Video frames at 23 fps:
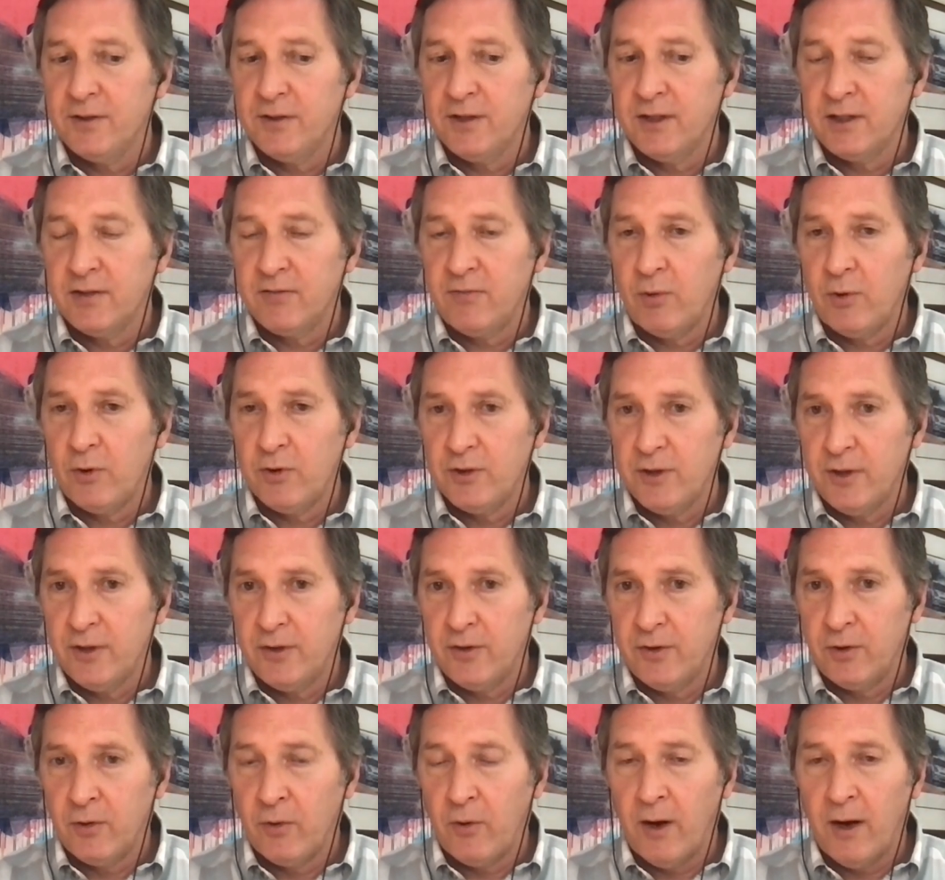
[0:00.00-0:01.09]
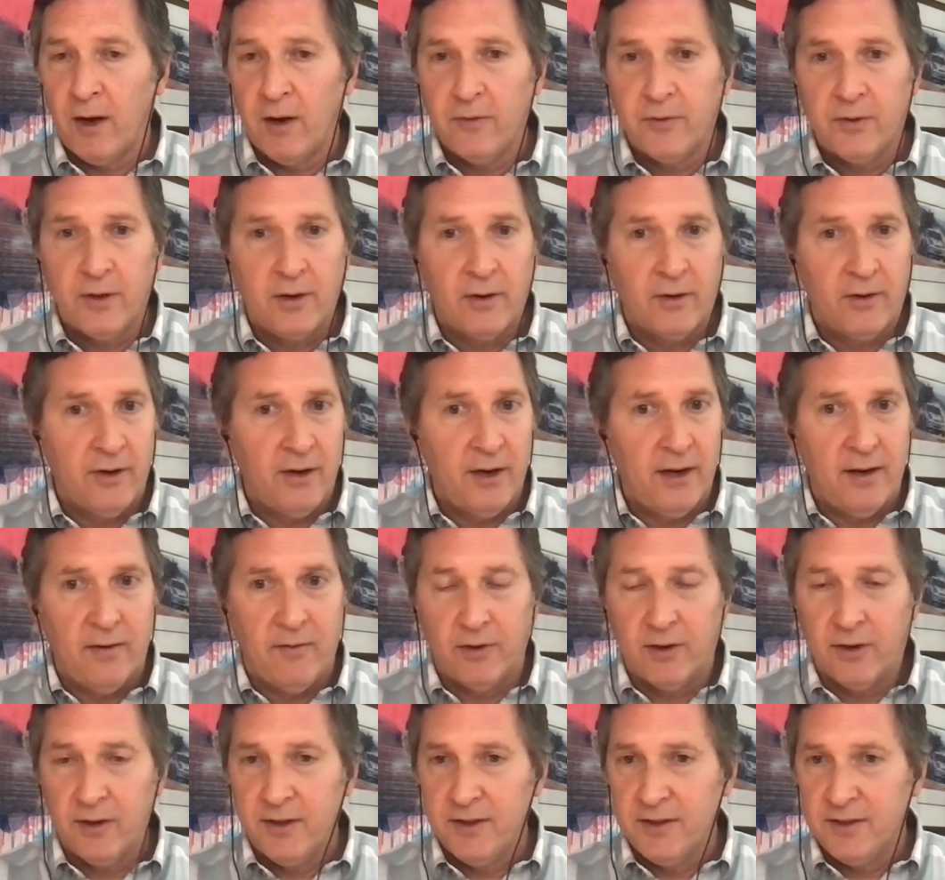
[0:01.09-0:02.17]
six floors under the ground that are
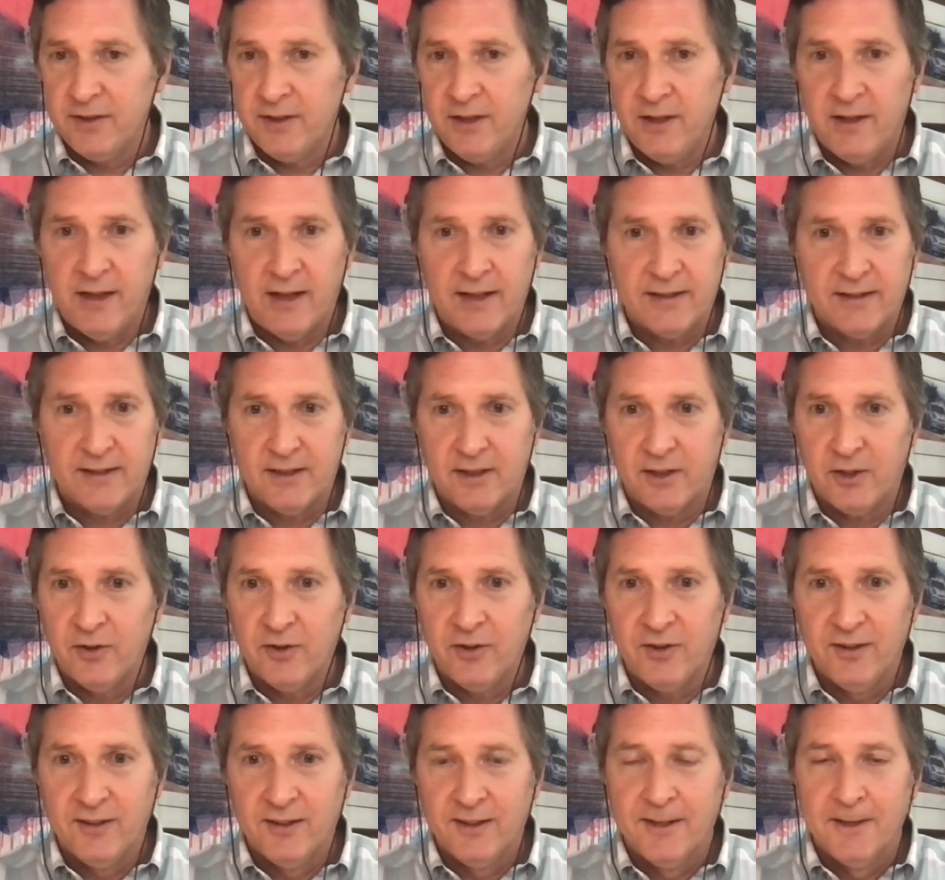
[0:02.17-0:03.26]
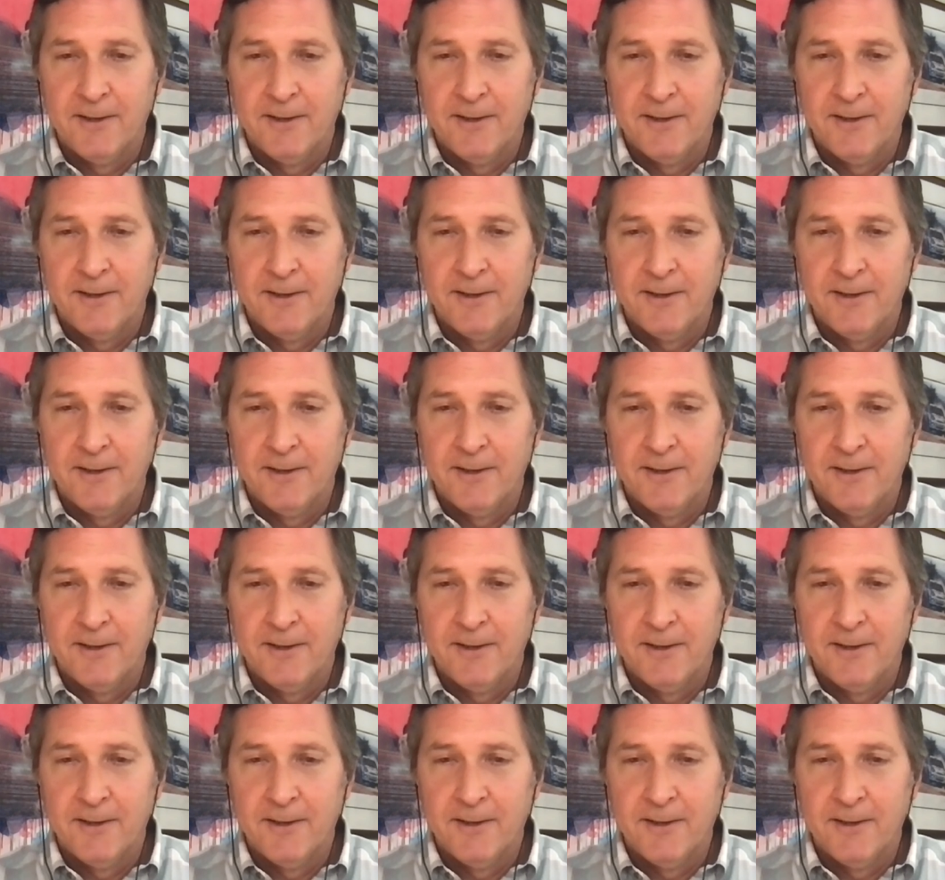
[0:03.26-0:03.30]
never going to see that signal,